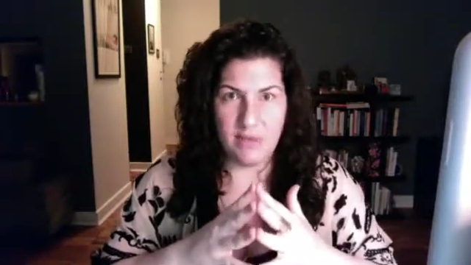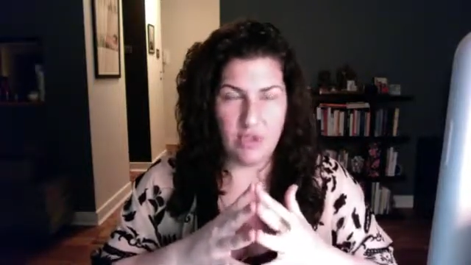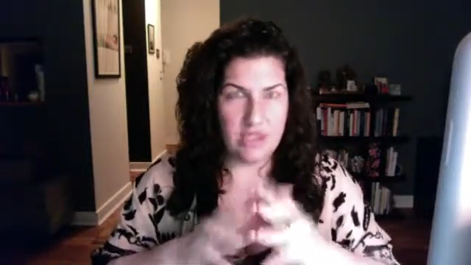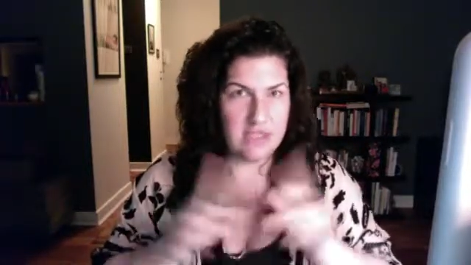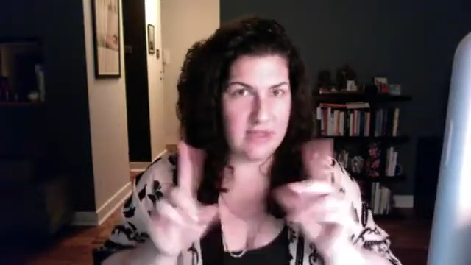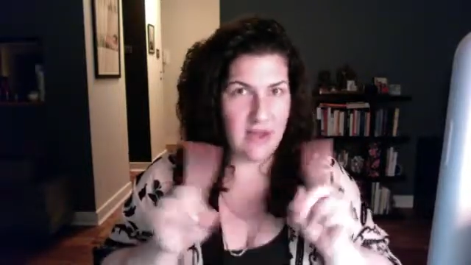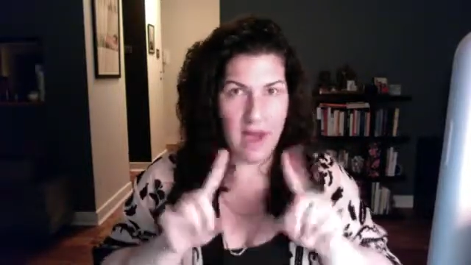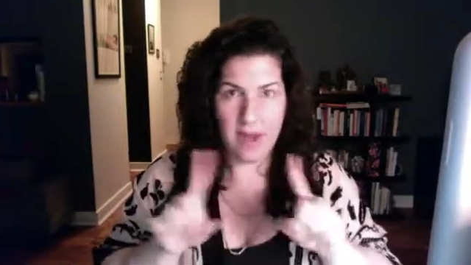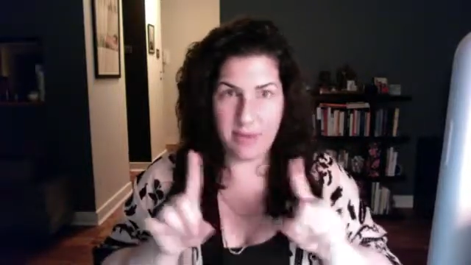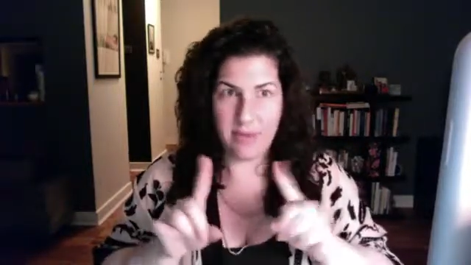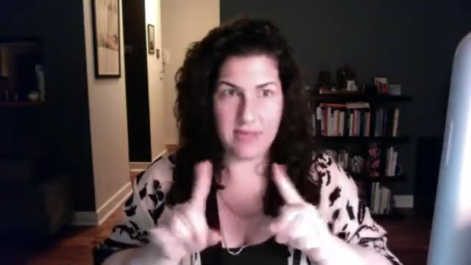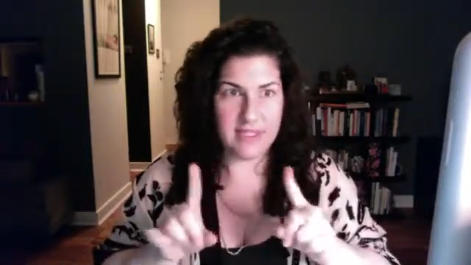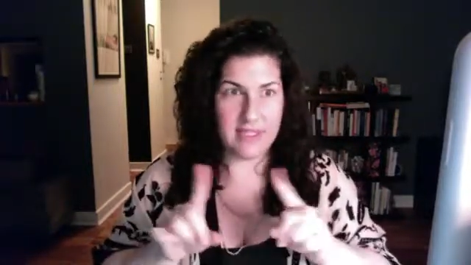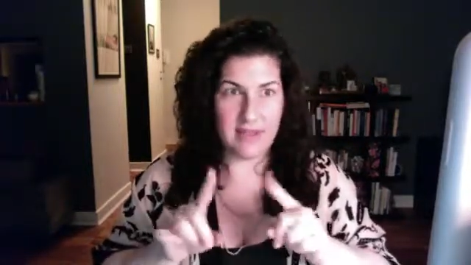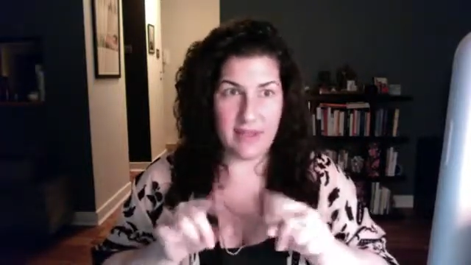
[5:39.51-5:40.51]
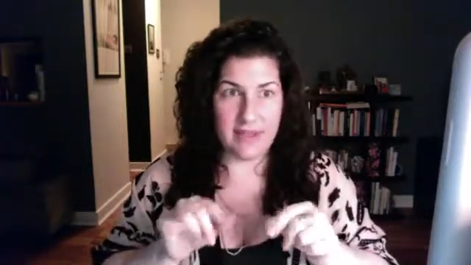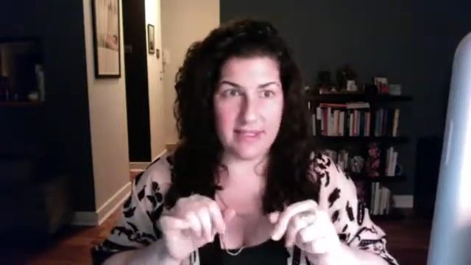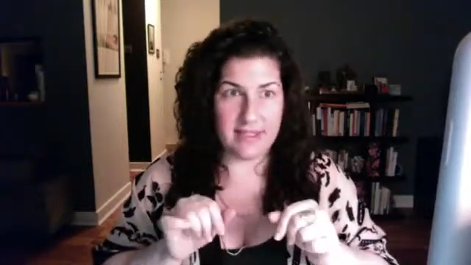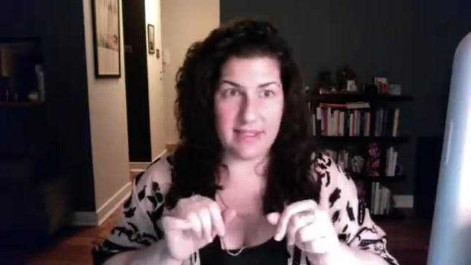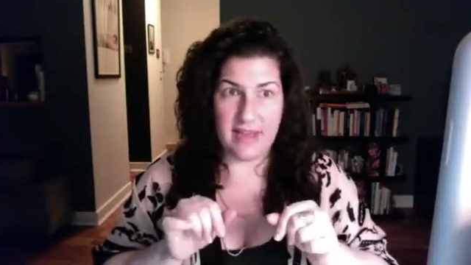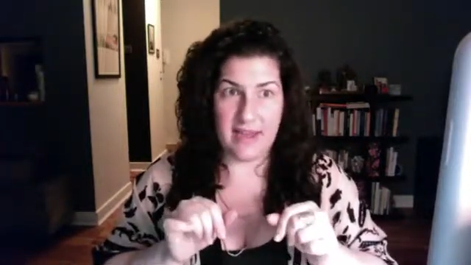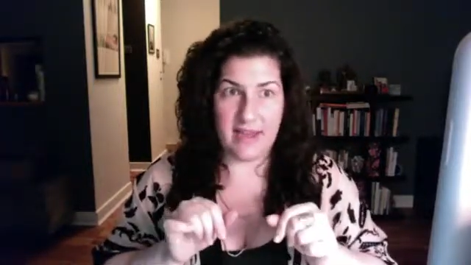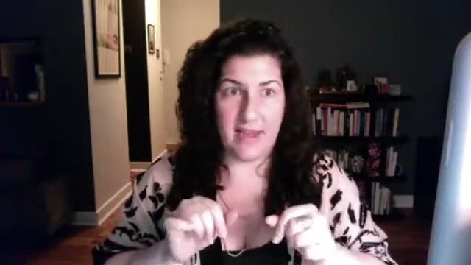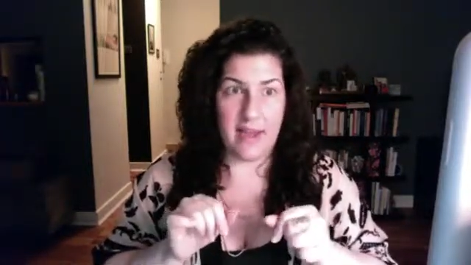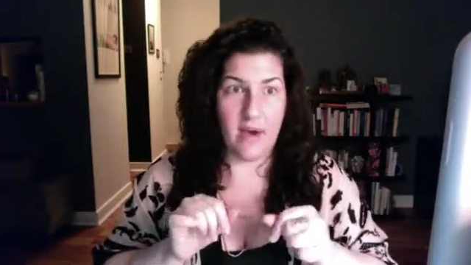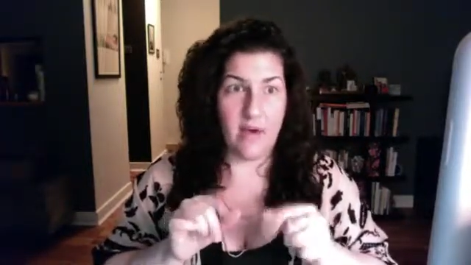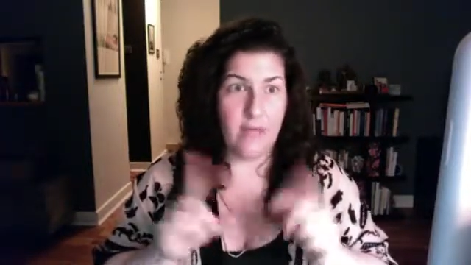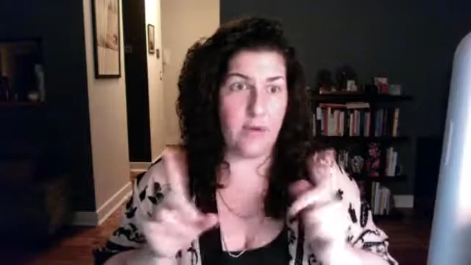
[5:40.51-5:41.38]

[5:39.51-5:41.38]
which is not a place it likes to hang out,